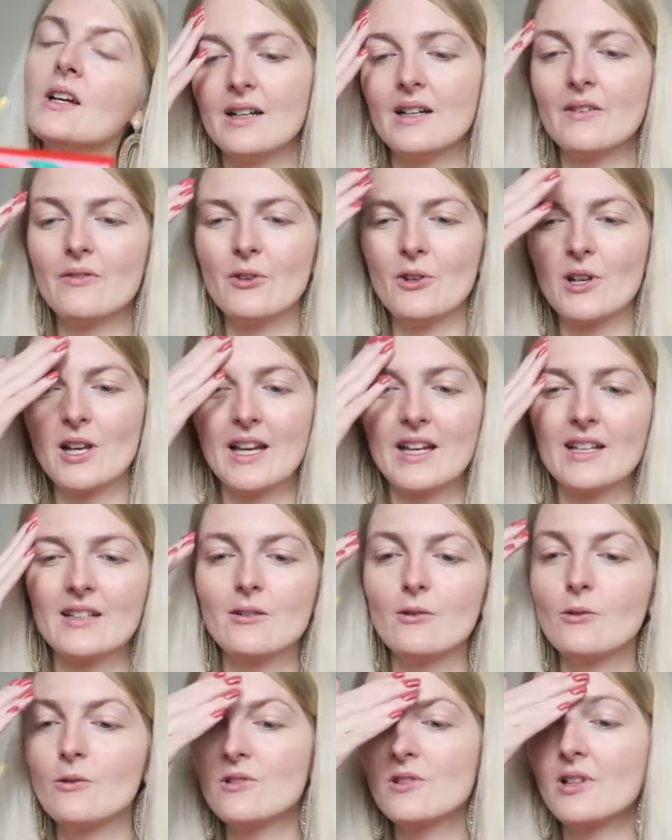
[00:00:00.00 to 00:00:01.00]
I feel like it
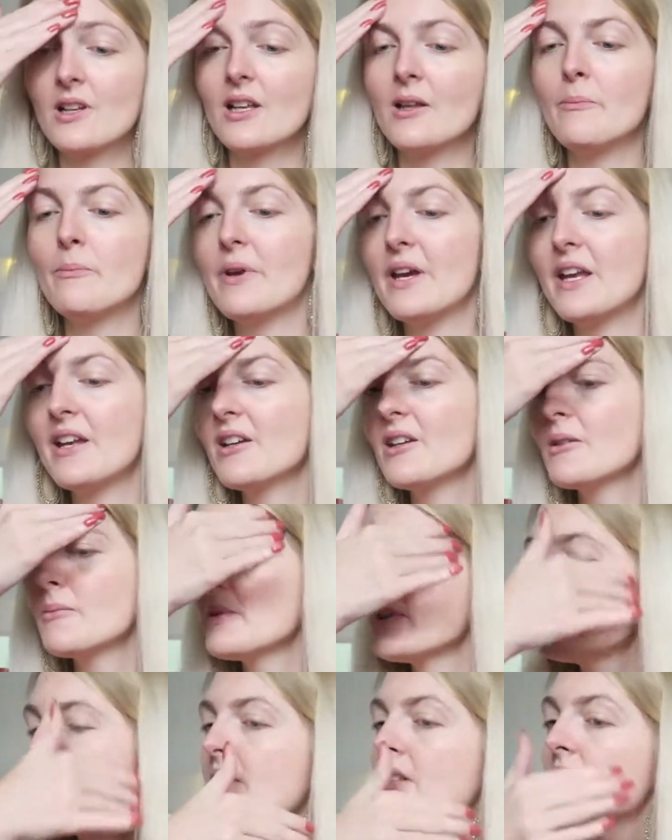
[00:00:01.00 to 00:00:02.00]
looks a lot better,
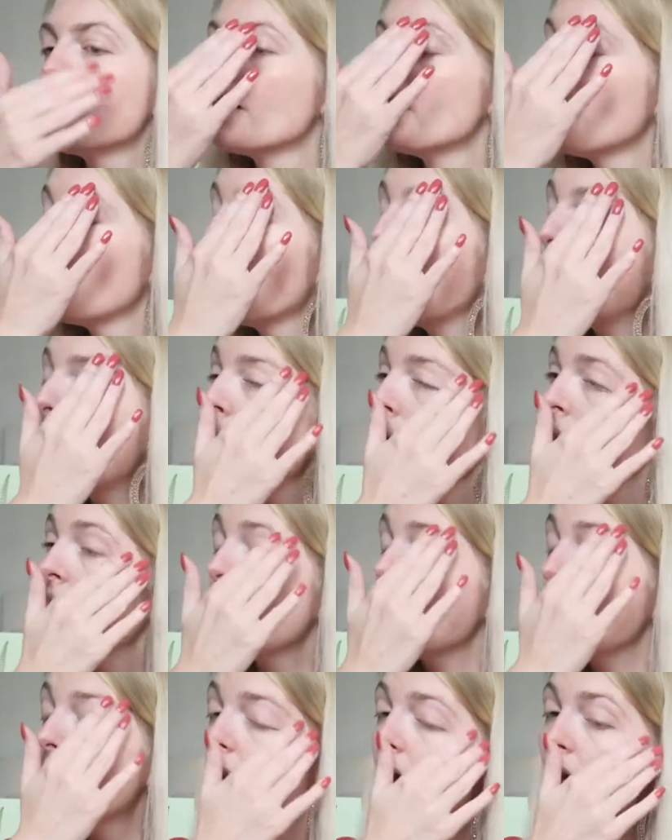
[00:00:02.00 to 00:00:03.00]
but
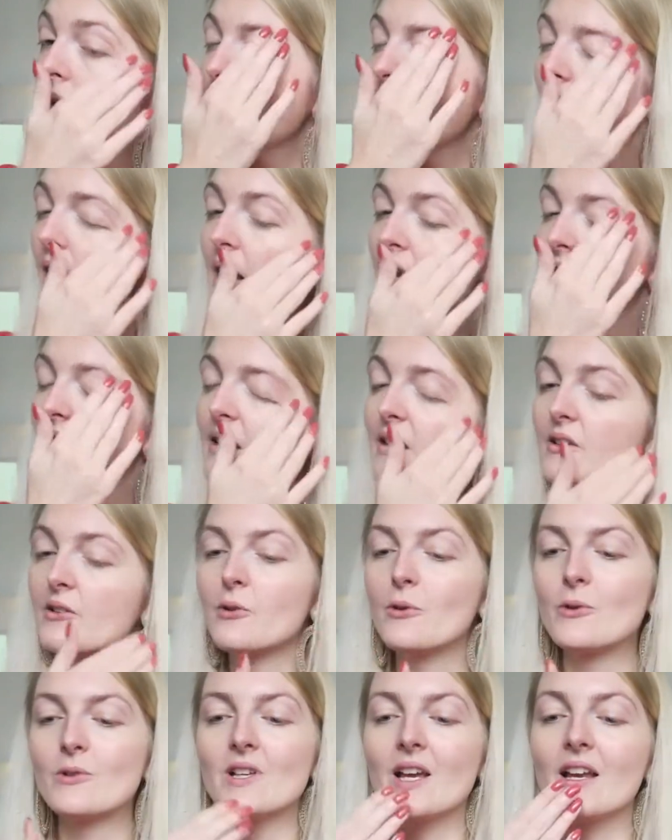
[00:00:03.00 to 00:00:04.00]
yeah, I
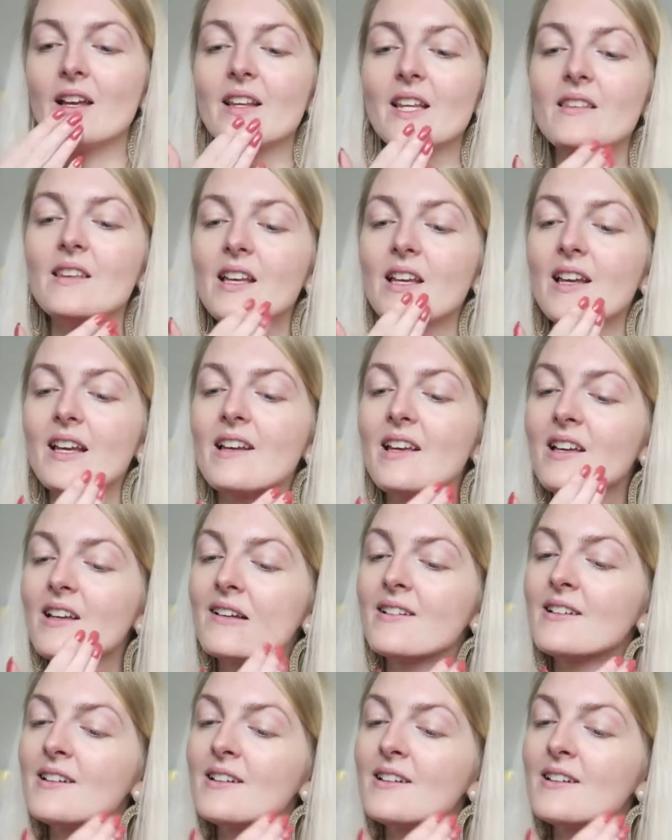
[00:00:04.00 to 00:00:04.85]
didn't use anything.